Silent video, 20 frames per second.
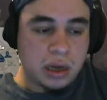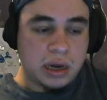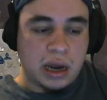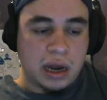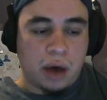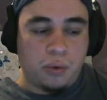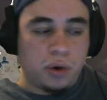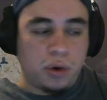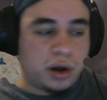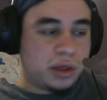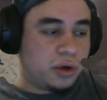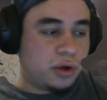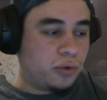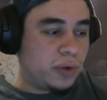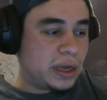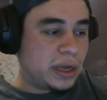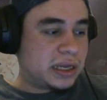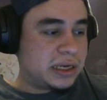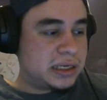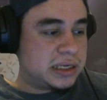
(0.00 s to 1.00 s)
Now, what are their
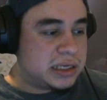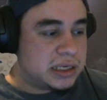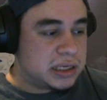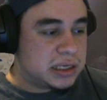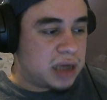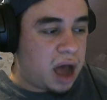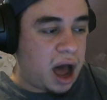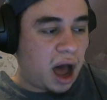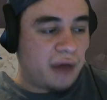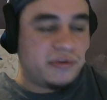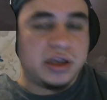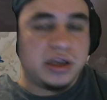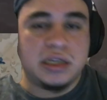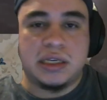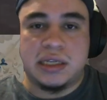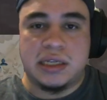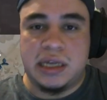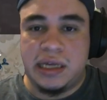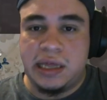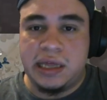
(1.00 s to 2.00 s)
weaknesses?
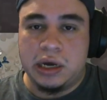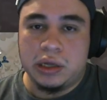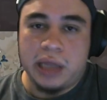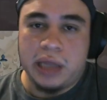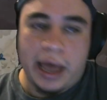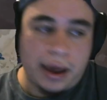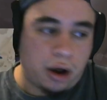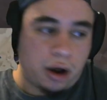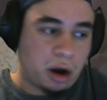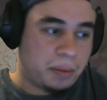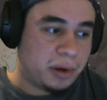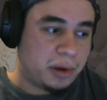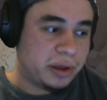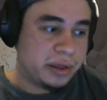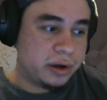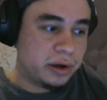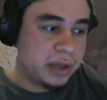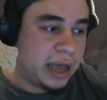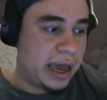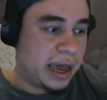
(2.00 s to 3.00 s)
Obviously, their light armor and
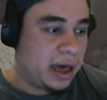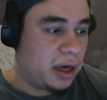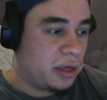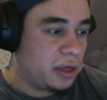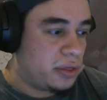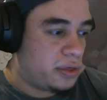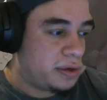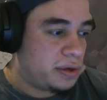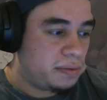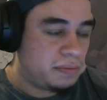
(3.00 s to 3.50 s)
their light health.